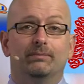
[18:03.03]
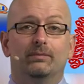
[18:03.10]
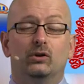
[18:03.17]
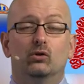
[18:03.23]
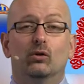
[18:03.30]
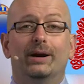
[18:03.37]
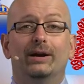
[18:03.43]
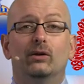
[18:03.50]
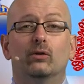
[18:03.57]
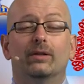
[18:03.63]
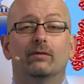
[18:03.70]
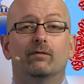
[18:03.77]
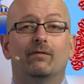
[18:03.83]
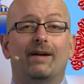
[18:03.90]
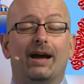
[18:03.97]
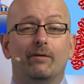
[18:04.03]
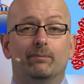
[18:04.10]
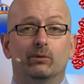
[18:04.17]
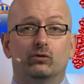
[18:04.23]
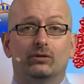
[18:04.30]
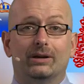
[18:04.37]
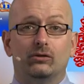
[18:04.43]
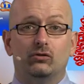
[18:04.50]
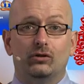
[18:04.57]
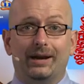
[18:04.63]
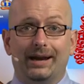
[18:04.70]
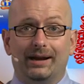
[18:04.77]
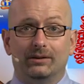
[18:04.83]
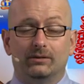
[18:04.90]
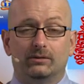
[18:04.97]
greater than 5%
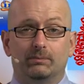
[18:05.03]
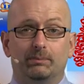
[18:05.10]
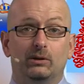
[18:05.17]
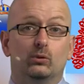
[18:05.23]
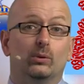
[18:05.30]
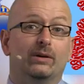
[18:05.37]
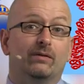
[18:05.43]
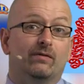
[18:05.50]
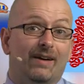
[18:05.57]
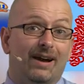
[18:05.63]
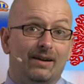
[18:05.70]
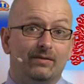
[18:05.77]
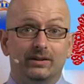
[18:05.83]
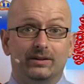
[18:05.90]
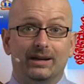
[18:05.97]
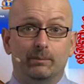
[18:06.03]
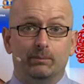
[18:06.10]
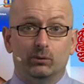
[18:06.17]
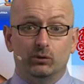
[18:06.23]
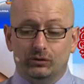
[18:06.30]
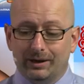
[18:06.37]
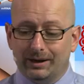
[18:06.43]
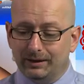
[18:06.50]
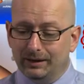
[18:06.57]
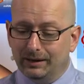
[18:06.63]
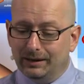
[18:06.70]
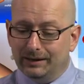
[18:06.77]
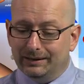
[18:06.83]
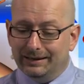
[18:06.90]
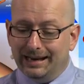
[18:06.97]
chance, between 5 and 10%.
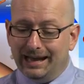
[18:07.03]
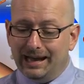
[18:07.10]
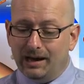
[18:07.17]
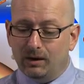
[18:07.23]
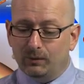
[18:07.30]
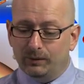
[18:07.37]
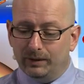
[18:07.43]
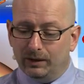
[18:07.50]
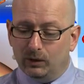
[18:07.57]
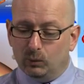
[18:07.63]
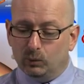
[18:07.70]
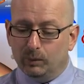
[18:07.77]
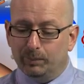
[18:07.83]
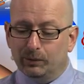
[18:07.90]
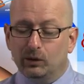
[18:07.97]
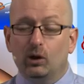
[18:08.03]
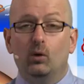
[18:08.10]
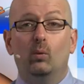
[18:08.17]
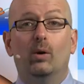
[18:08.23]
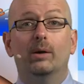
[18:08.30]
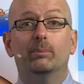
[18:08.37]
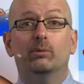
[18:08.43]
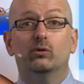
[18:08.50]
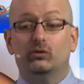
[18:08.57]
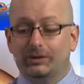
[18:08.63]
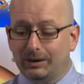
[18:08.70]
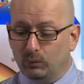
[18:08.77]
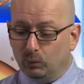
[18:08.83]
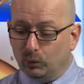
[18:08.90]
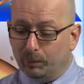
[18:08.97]
Now we're below
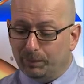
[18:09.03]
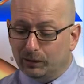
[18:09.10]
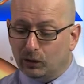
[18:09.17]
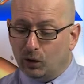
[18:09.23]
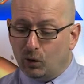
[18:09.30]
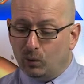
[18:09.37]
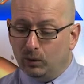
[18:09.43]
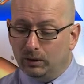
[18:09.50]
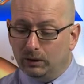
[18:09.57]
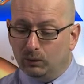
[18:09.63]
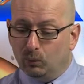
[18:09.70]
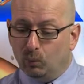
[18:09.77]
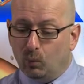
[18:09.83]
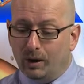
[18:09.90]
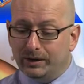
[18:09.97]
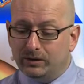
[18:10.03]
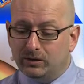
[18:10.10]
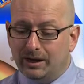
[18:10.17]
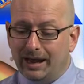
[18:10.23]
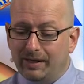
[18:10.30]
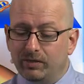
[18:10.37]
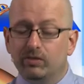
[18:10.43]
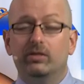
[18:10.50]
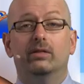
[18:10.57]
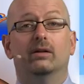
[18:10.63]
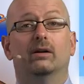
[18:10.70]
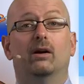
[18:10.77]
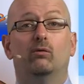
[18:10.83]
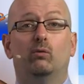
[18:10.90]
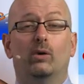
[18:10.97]
1%. We're below 1/10
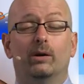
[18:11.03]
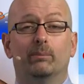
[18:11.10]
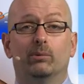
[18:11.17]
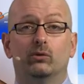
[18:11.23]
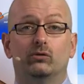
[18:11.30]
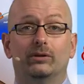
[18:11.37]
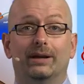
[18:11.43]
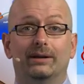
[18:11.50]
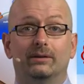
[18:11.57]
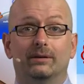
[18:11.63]
of 1%.